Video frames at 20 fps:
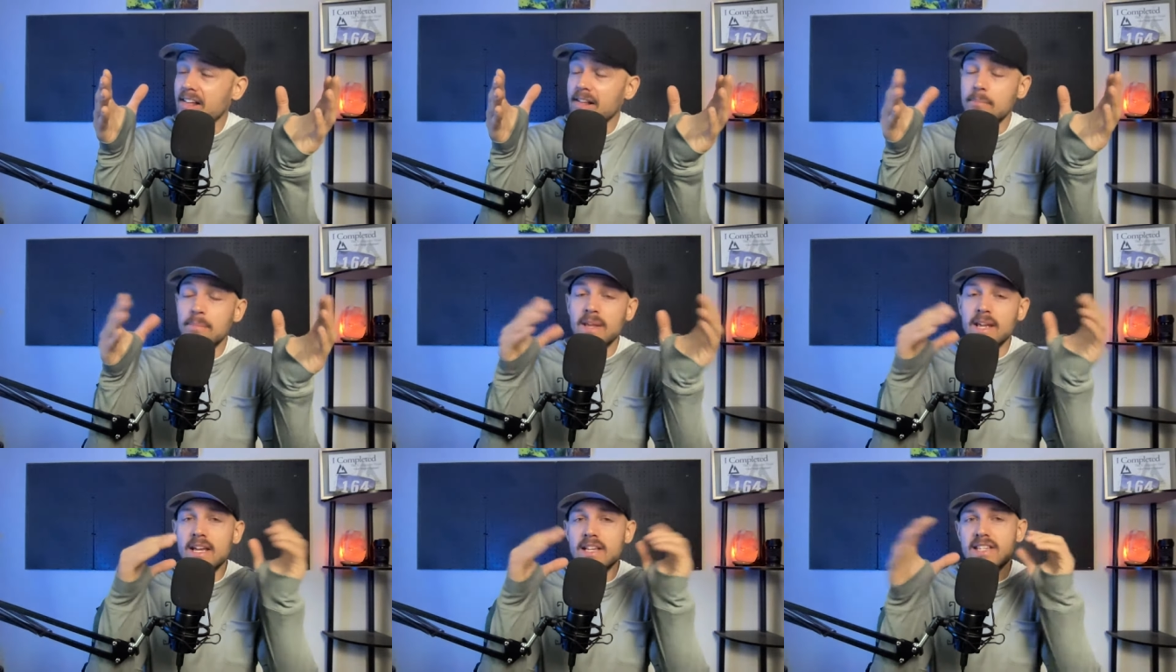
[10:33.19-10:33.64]

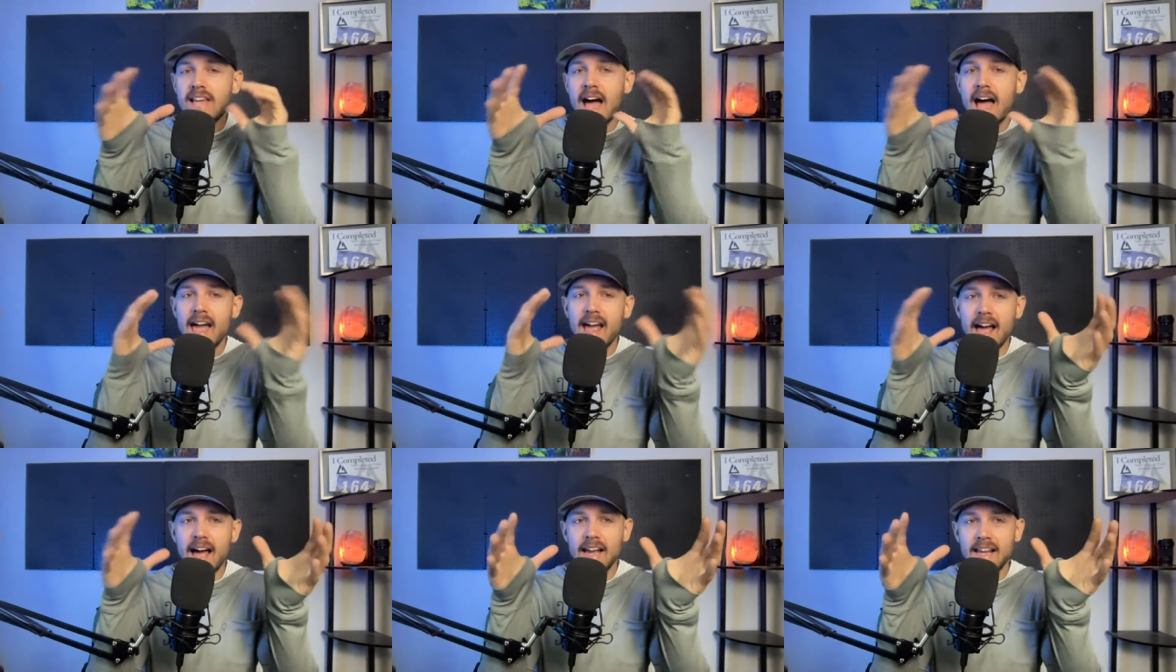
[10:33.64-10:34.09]
because
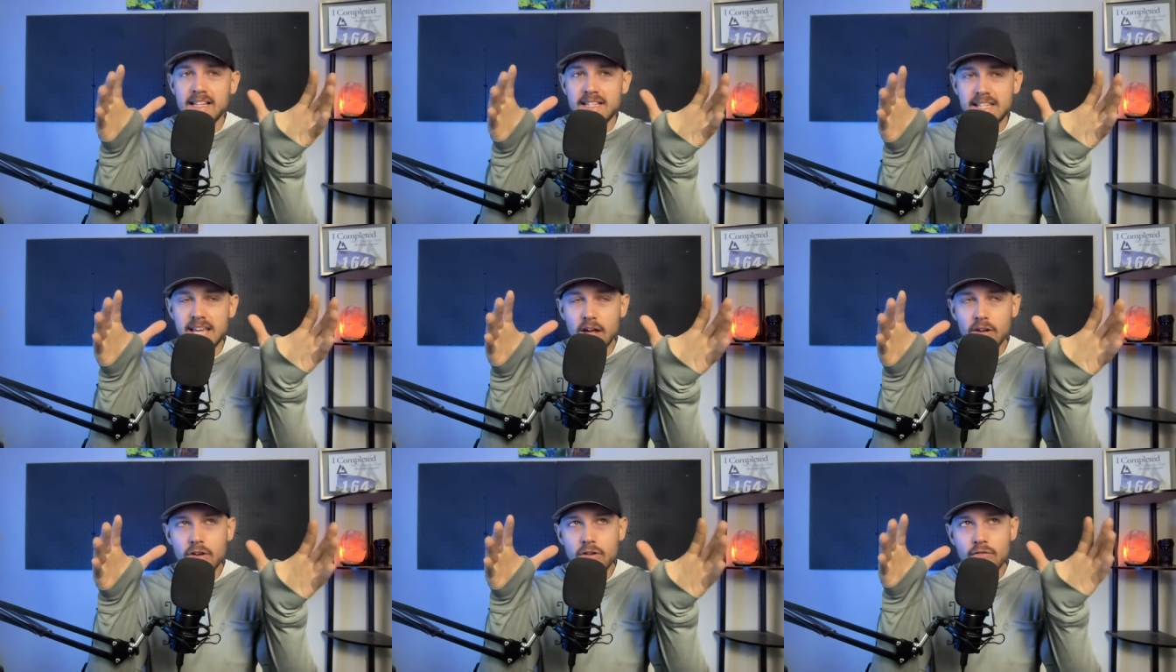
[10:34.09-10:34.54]
I, I can
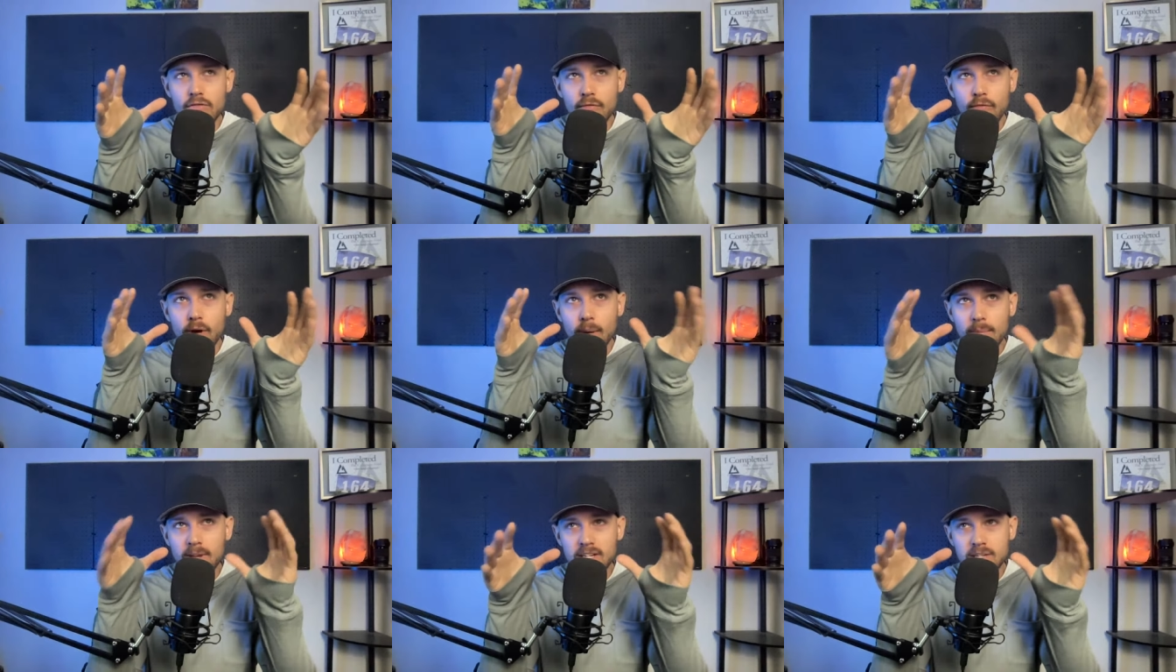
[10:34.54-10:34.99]
tell you
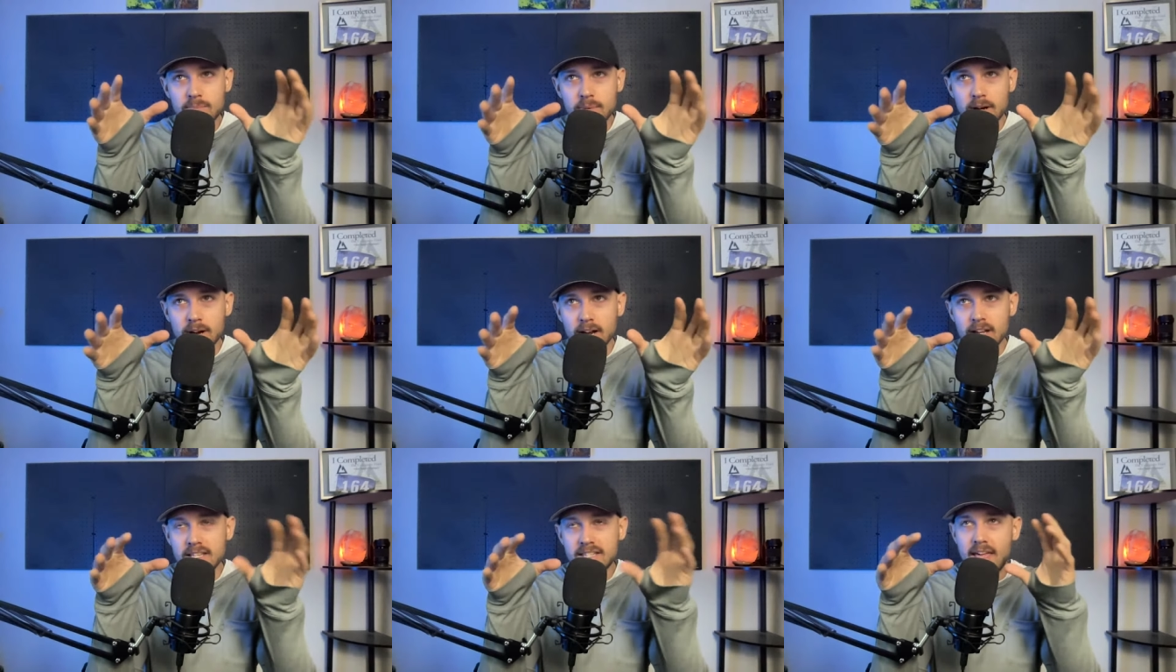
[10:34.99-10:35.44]
from
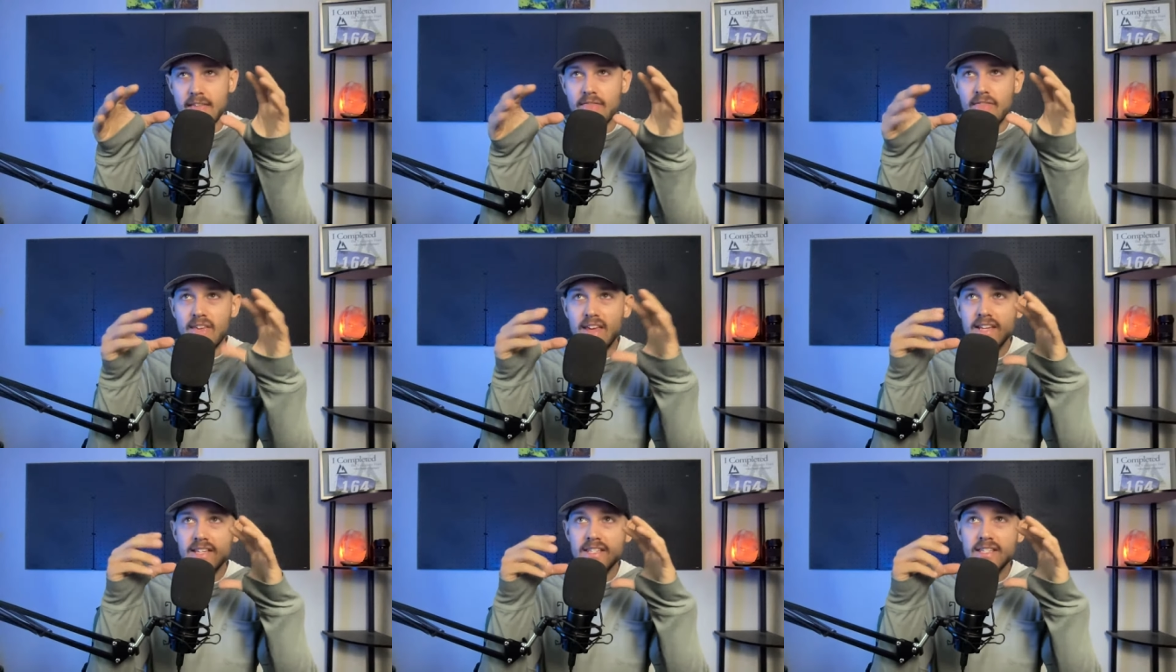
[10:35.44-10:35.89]
experience that
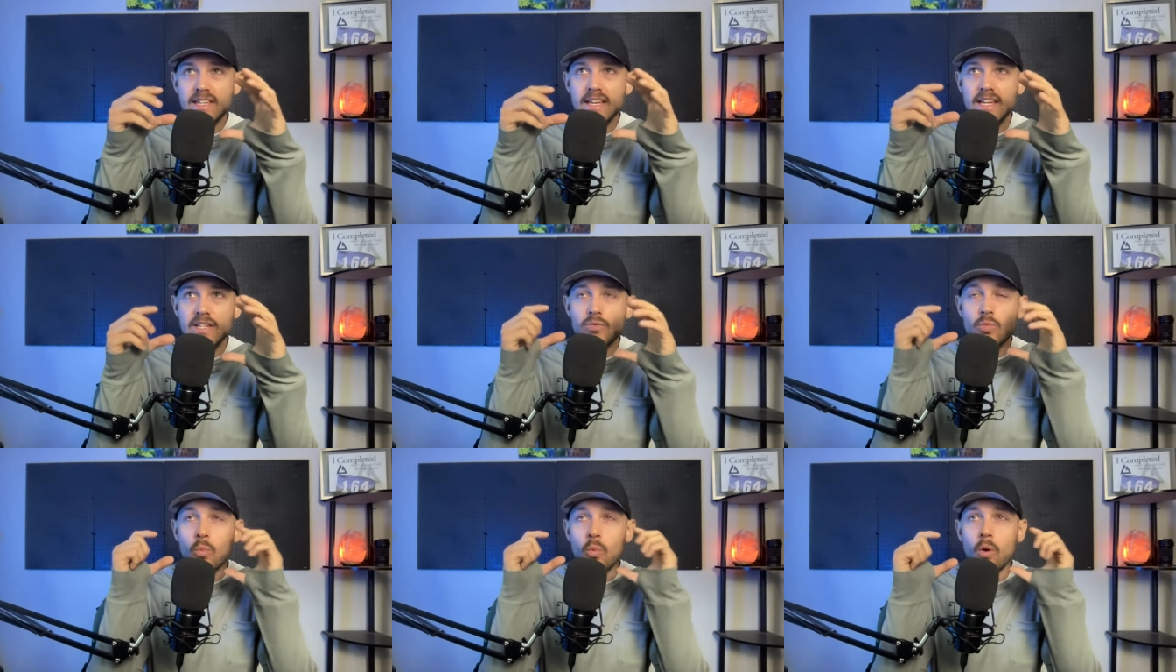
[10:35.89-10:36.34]
this
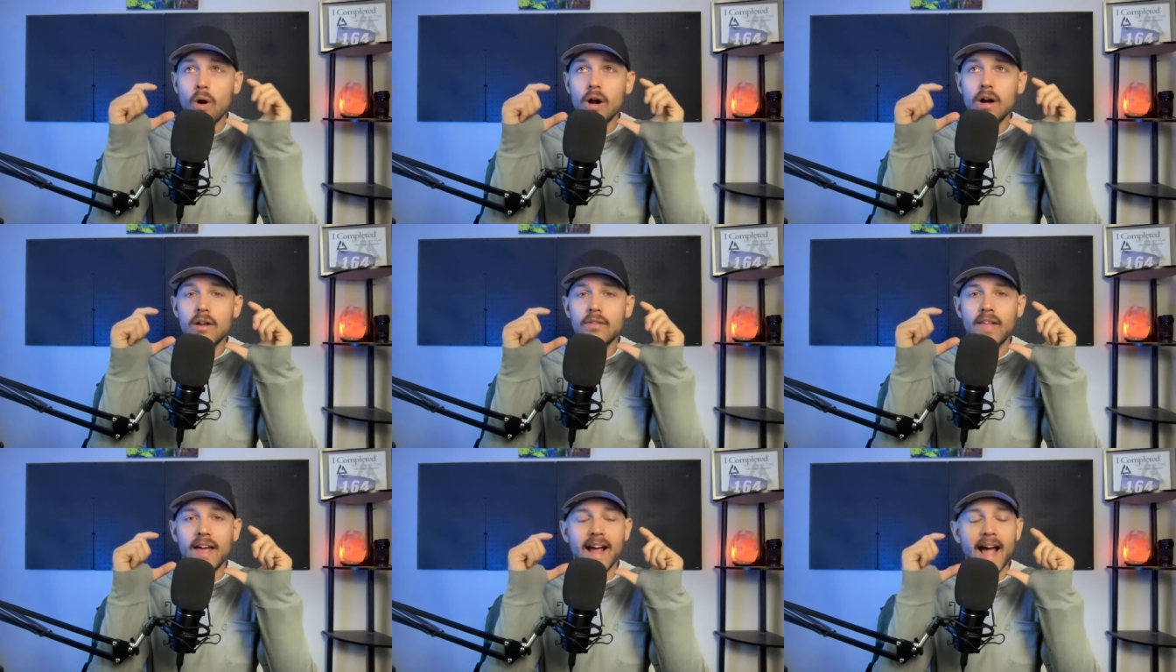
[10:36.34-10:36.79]
is
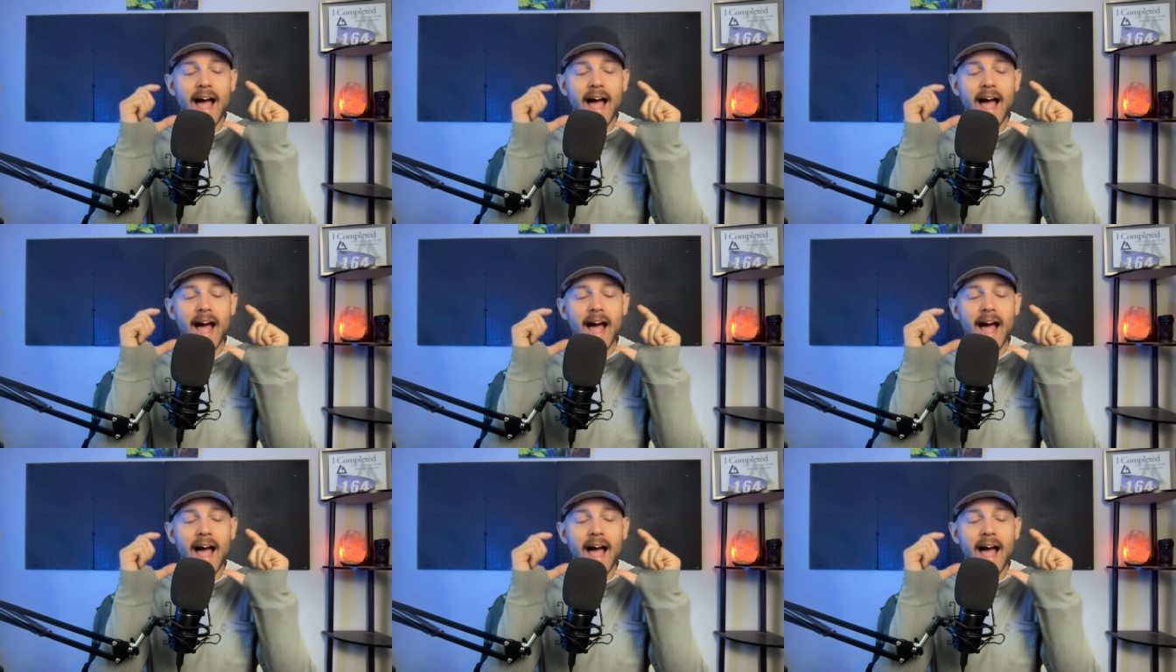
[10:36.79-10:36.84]
worth, like,